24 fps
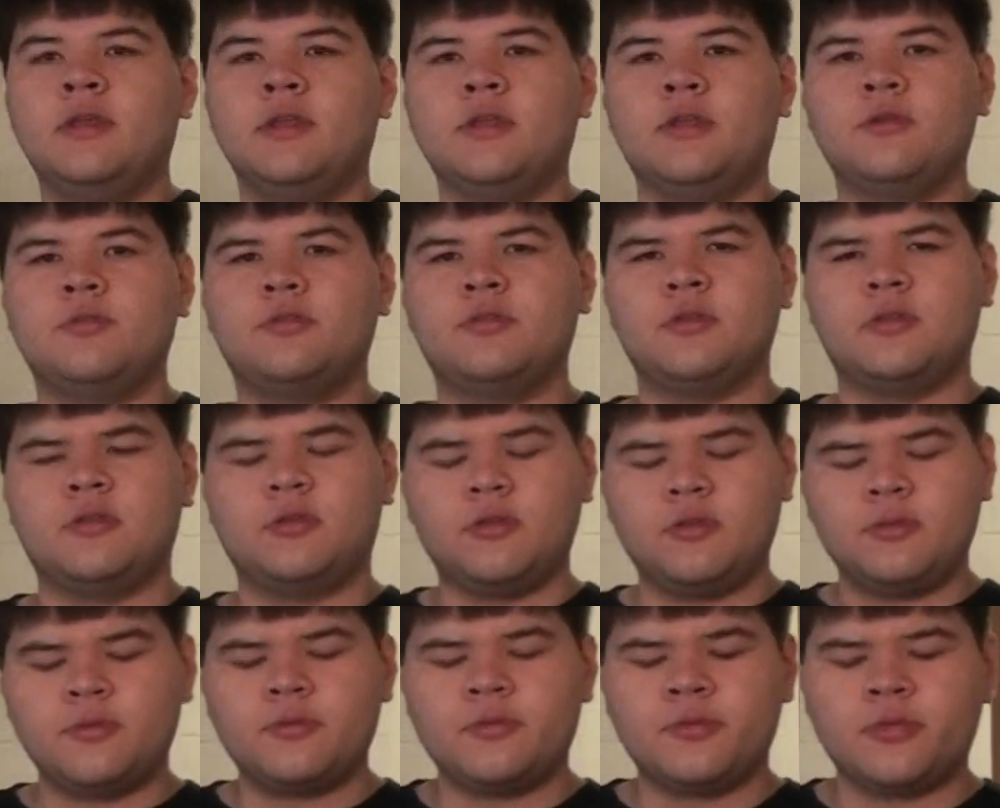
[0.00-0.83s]
You should
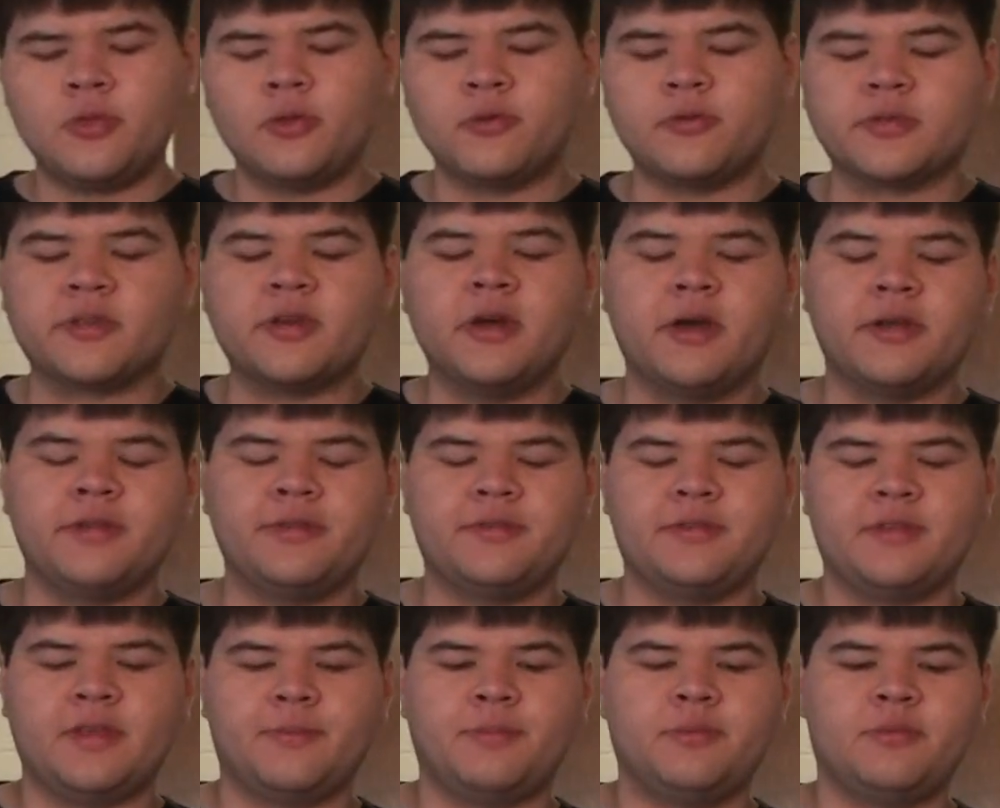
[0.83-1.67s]
use those
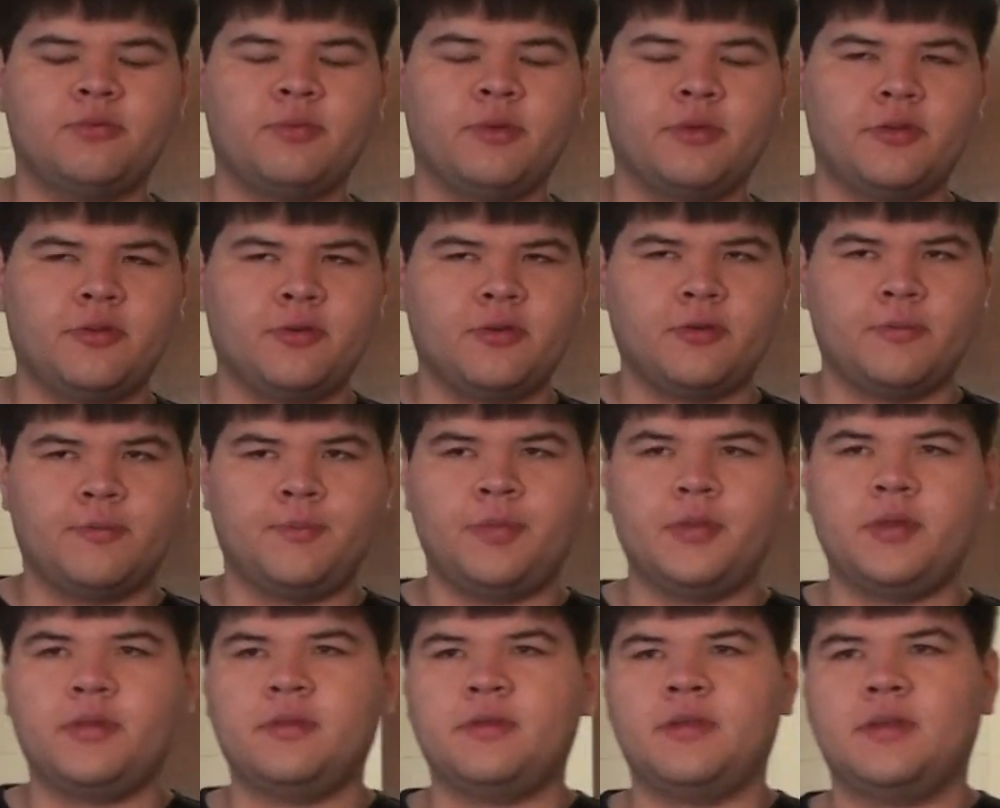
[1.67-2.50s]
concepts when you're
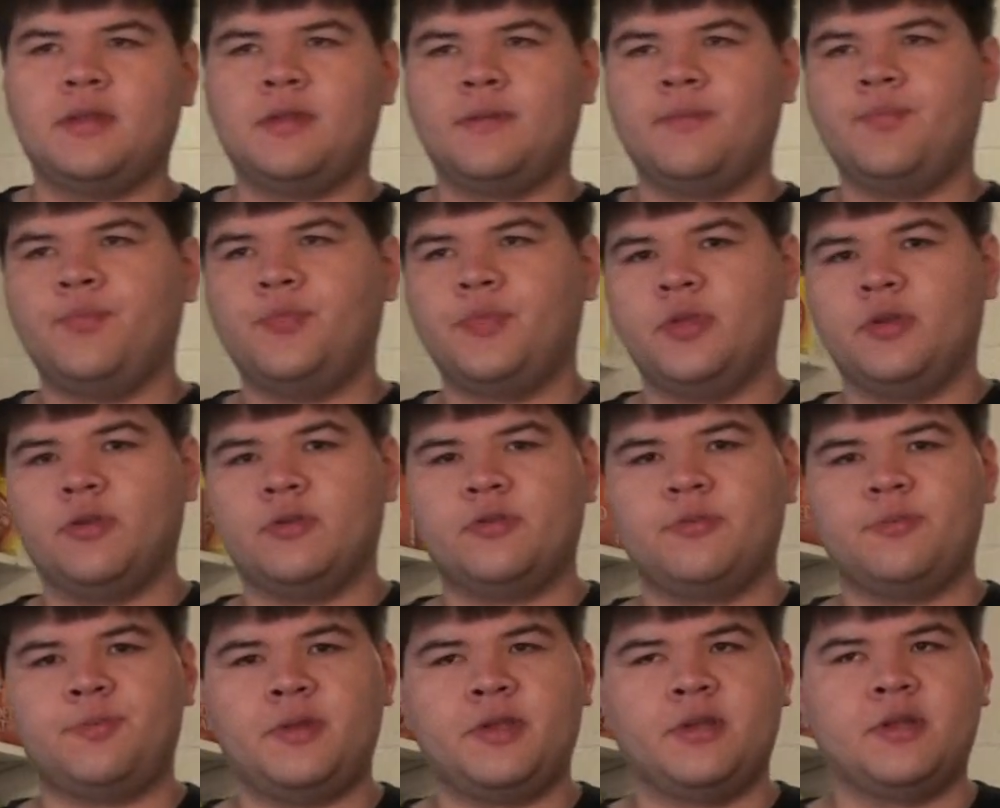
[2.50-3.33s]
building your
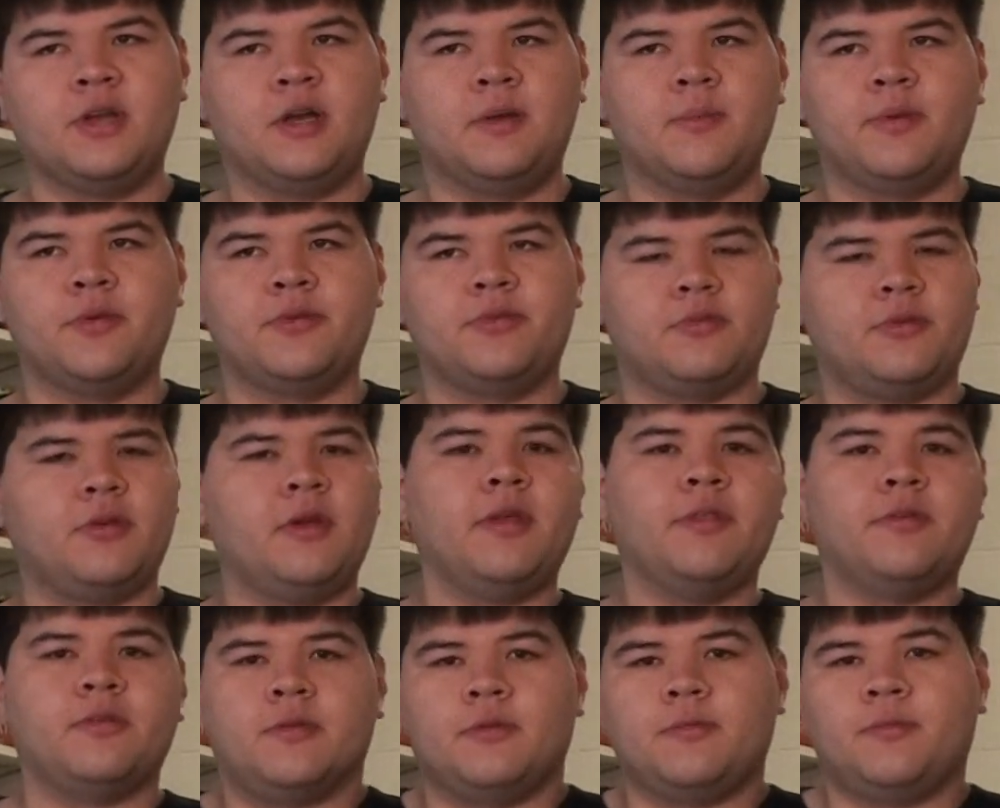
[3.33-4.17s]
speed combos or
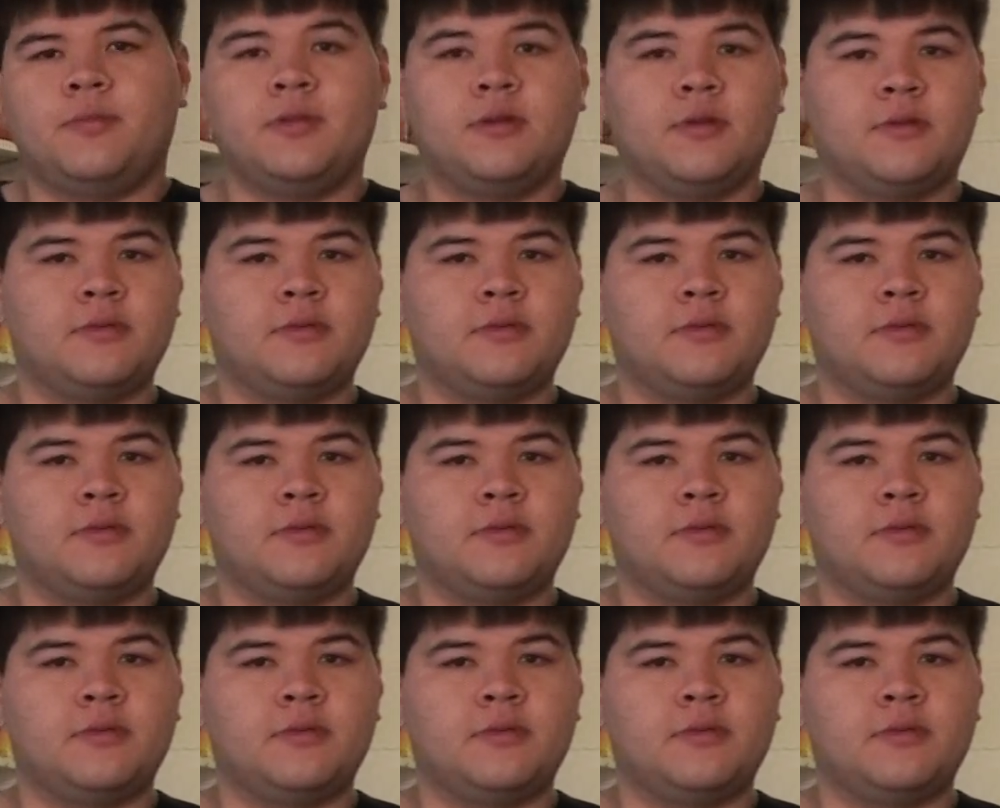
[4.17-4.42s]
other,